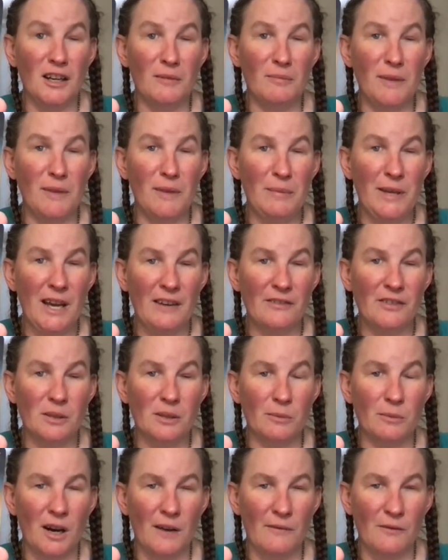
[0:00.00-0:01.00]
maybe have
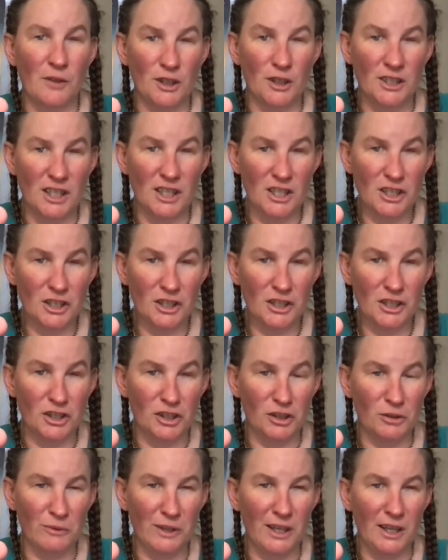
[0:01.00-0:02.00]
some conversations.
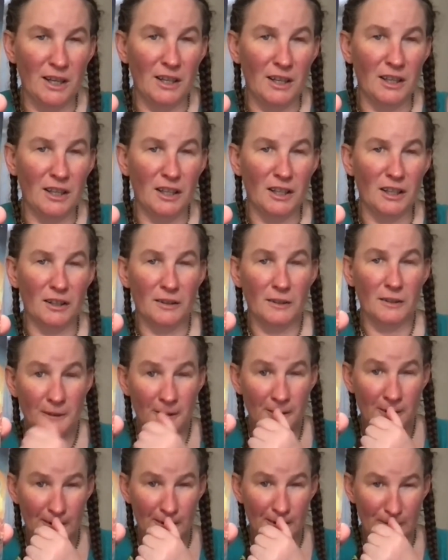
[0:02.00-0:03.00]
You know, we got
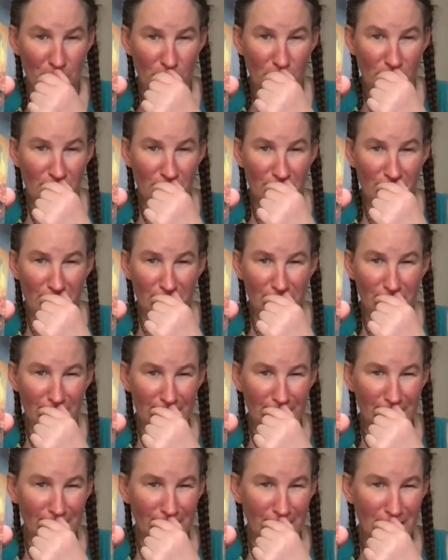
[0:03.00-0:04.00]
Mercury
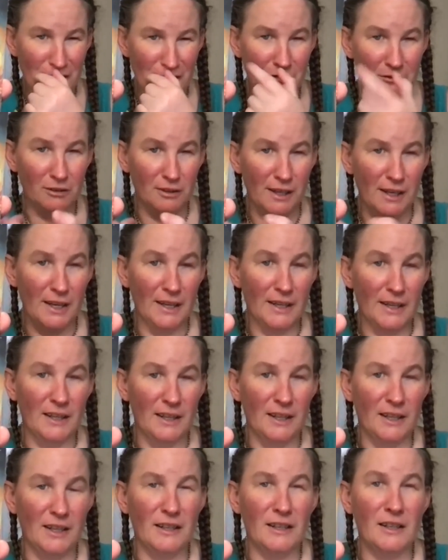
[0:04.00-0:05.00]
going retrograde
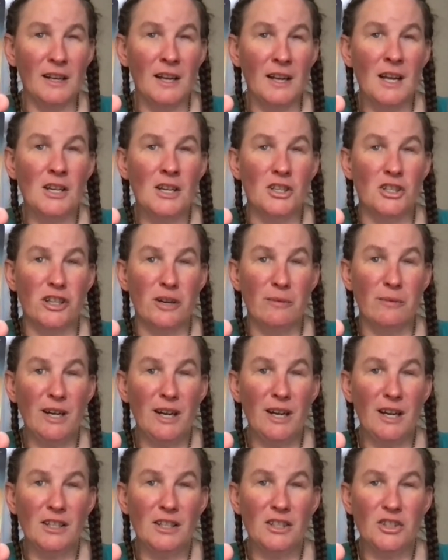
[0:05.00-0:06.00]
in
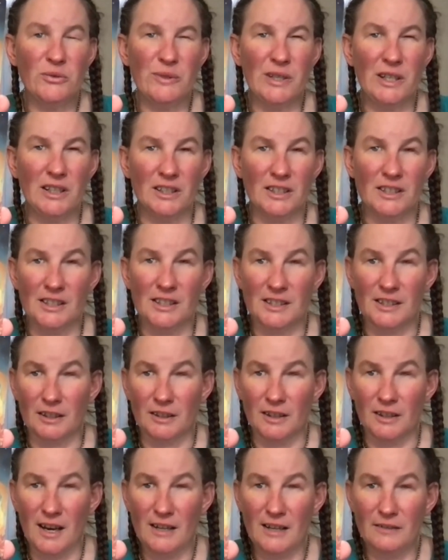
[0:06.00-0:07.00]
Gemini this week. This is a
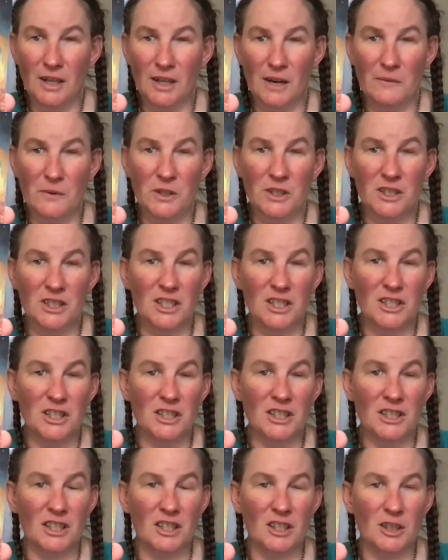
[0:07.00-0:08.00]
lot of
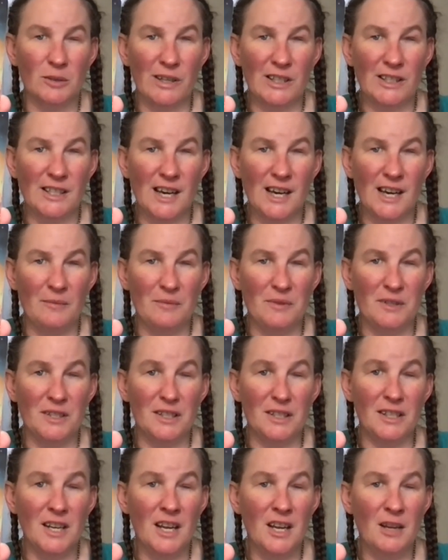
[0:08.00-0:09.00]
conversations that are about to
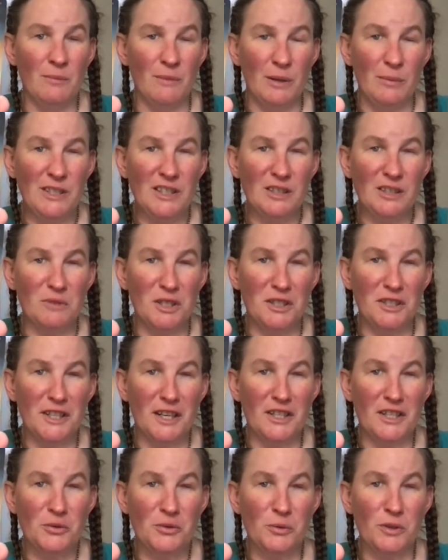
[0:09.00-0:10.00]
happen, maybe some
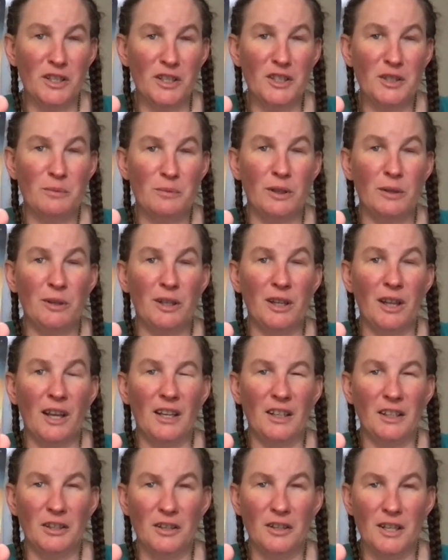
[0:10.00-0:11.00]
intense ones. Maybe
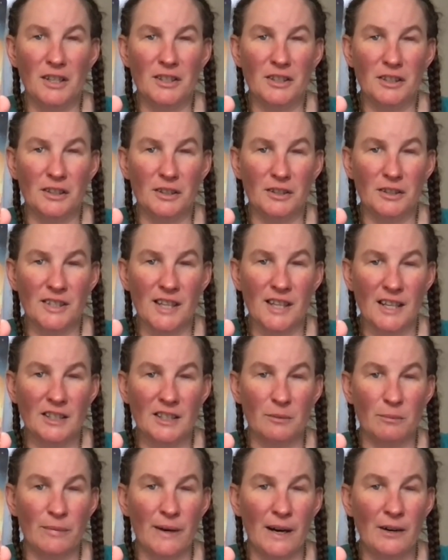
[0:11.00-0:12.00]
like you need to set
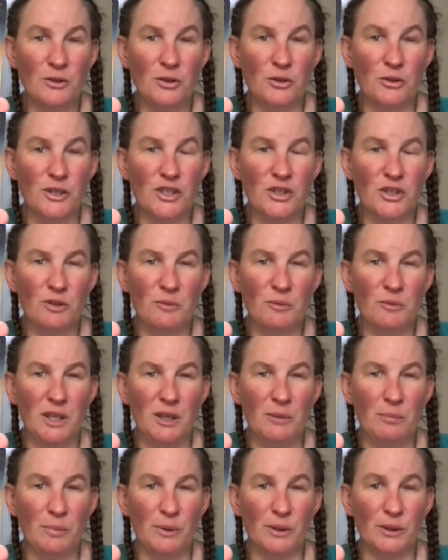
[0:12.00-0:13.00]
some boundaries with
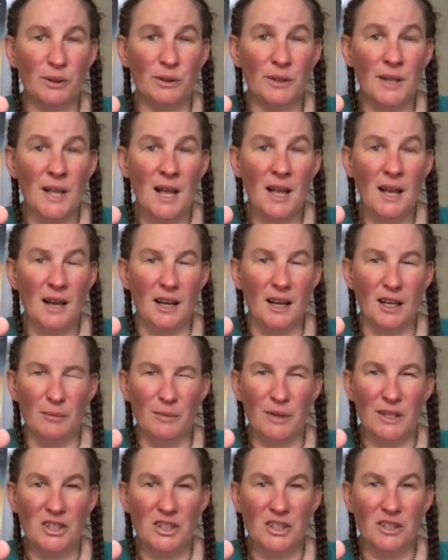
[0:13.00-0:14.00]
people,
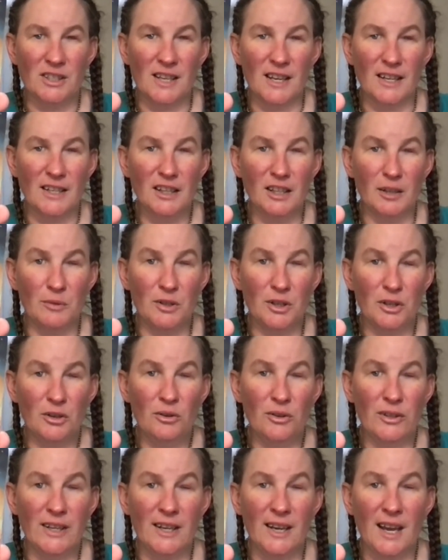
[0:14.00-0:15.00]
and just letting them know
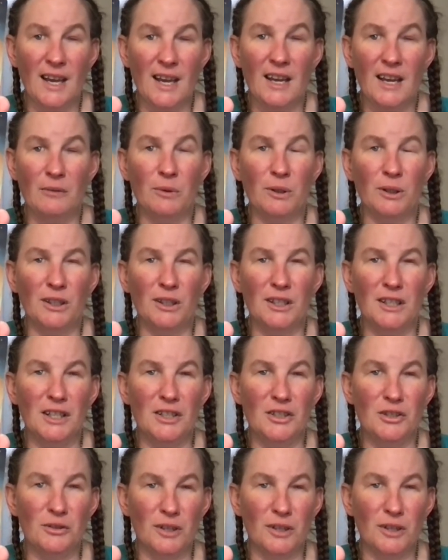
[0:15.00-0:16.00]
like, hey, I really
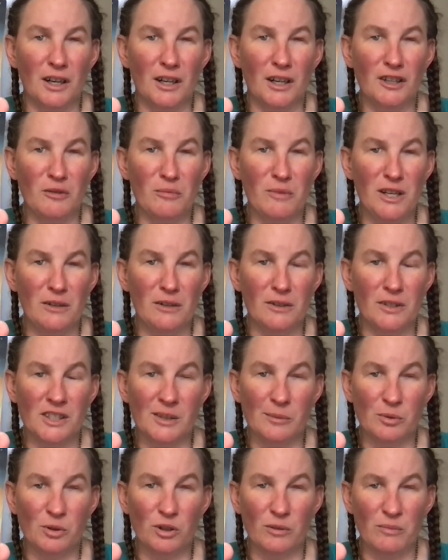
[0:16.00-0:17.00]
need you to honor me and
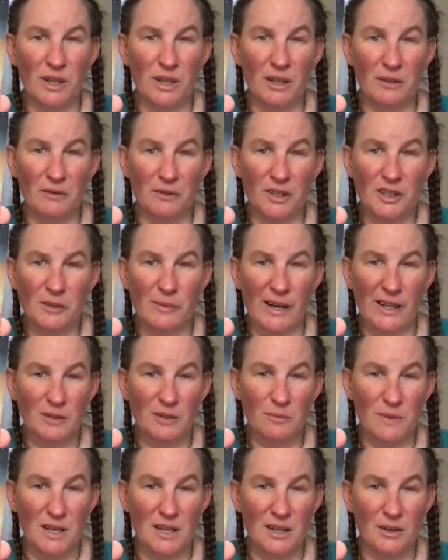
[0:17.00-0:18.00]
support me and
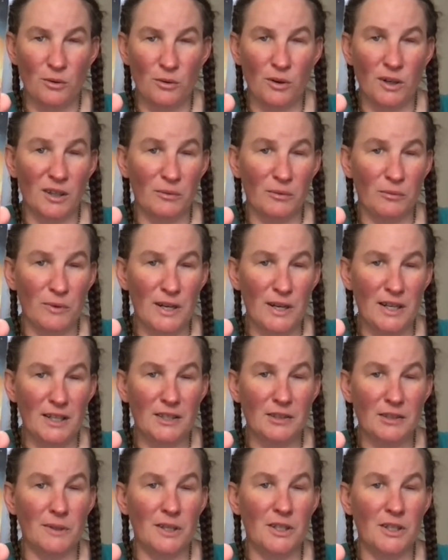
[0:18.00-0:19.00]
respect me, or we need
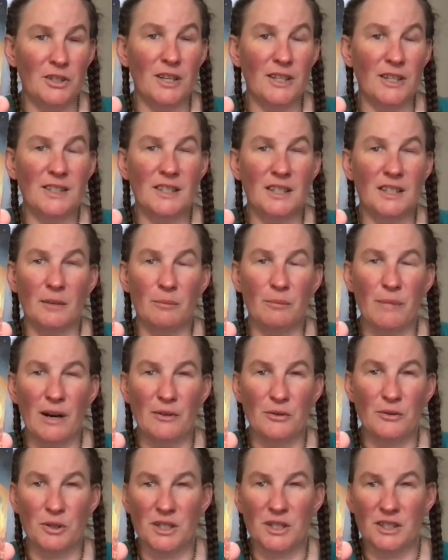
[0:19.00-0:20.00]
to readjust the
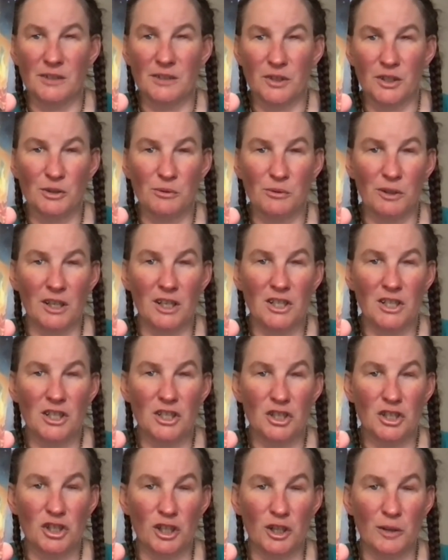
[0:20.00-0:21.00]
boundaries of this
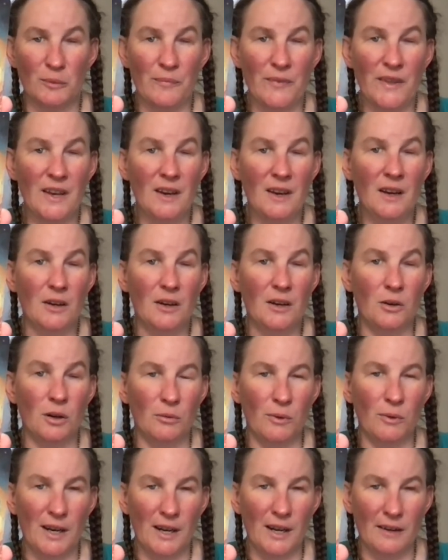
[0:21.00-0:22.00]
relationship. or
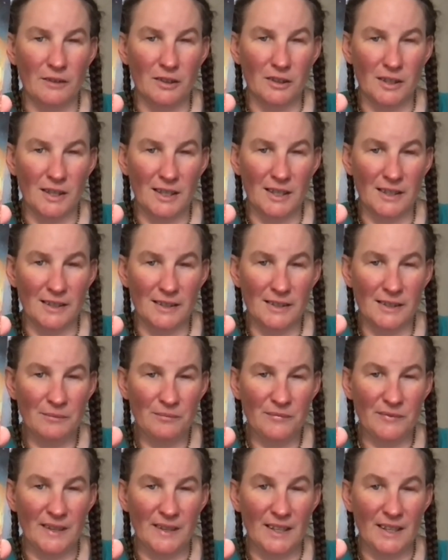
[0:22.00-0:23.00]
whatever it is.
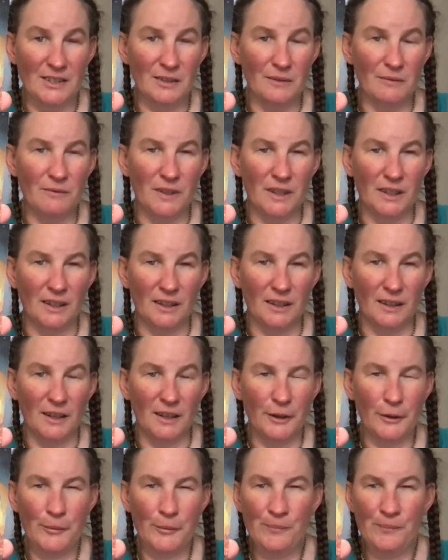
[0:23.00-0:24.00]
That's what I'm feeling
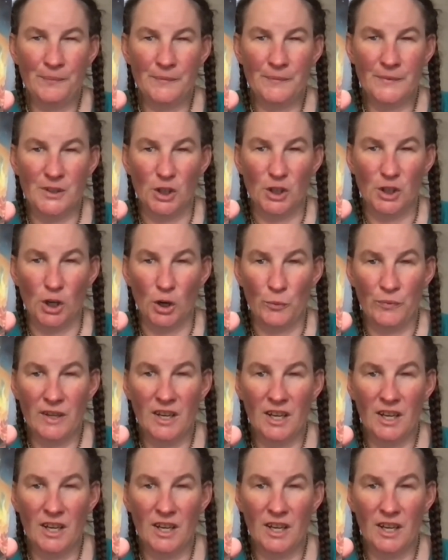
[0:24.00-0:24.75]
like. So